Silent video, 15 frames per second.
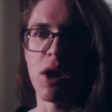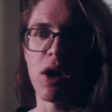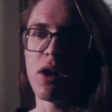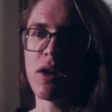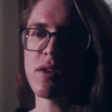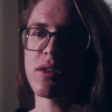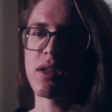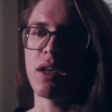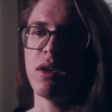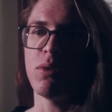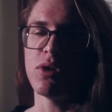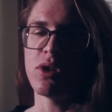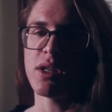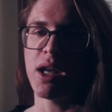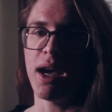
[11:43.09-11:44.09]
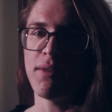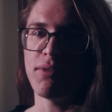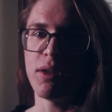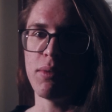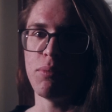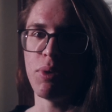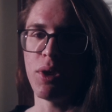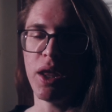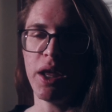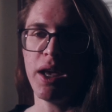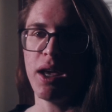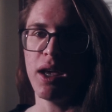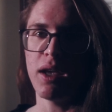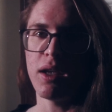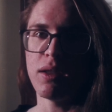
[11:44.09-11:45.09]
And honestly, you can just have them
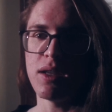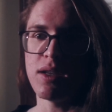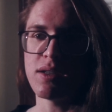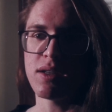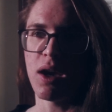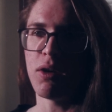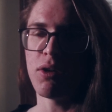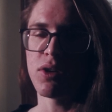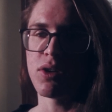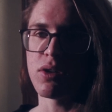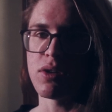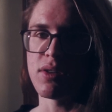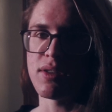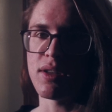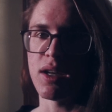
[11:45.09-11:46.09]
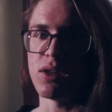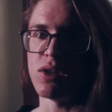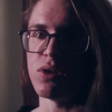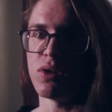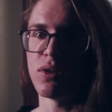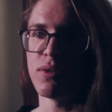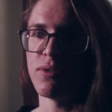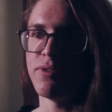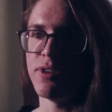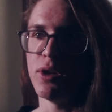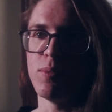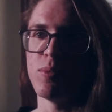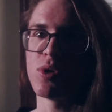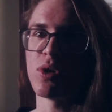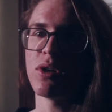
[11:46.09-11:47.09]
play these characters in your
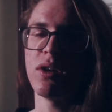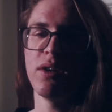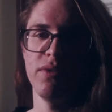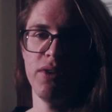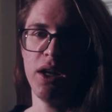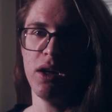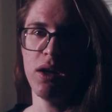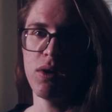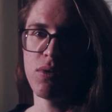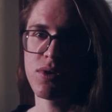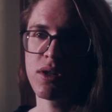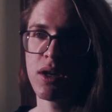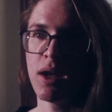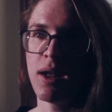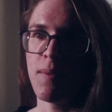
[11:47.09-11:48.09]
films or your videos,